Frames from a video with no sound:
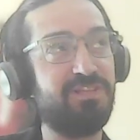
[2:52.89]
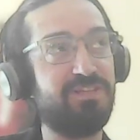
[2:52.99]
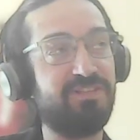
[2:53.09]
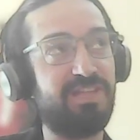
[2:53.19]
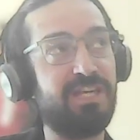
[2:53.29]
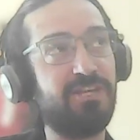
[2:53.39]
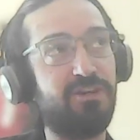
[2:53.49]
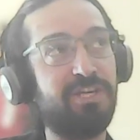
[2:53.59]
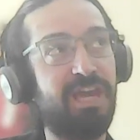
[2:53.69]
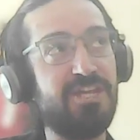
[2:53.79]
Is it like,
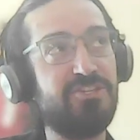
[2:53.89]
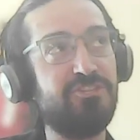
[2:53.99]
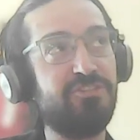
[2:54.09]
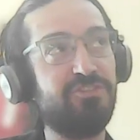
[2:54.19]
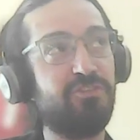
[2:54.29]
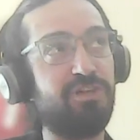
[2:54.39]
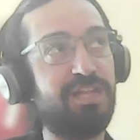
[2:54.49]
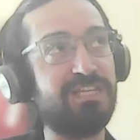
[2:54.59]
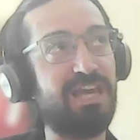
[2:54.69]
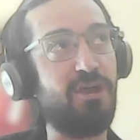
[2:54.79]
okay, I should
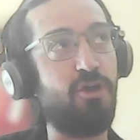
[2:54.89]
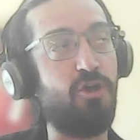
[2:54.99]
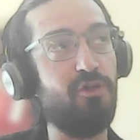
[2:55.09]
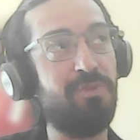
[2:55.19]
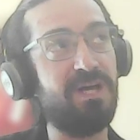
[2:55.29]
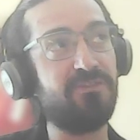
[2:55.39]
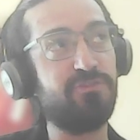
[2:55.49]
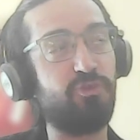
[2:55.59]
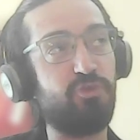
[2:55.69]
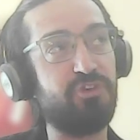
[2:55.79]
collect all my
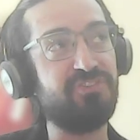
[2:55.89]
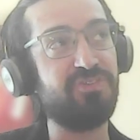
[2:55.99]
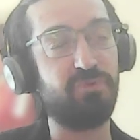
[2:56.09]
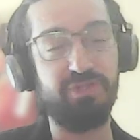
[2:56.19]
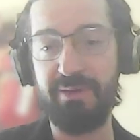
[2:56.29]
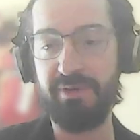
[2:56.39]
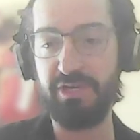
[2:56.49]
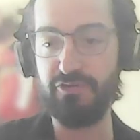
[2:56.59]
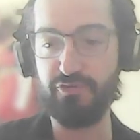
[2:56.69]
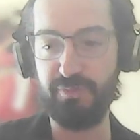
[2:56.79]
stories and put them
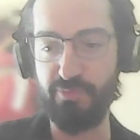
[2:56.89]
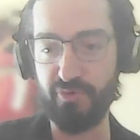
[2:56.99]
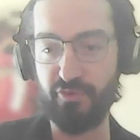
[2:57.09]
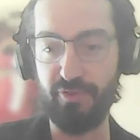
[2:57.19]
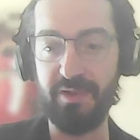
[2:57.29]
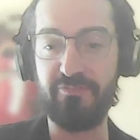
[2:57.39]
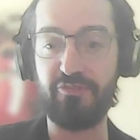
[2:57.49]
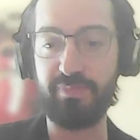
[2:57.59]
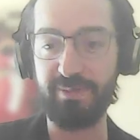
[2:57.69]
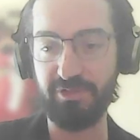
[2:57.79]
into a book format for
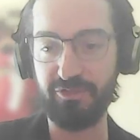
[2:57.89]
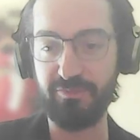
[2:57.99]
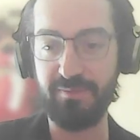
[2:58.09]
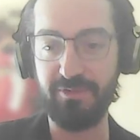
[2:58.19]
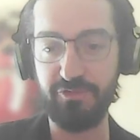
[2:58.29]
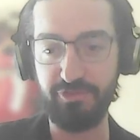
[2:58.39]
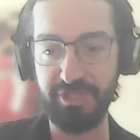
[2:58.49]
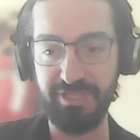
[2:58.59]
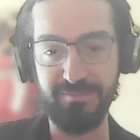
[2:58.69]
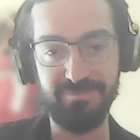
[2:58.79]
people to be able to read
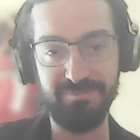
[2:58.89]
them?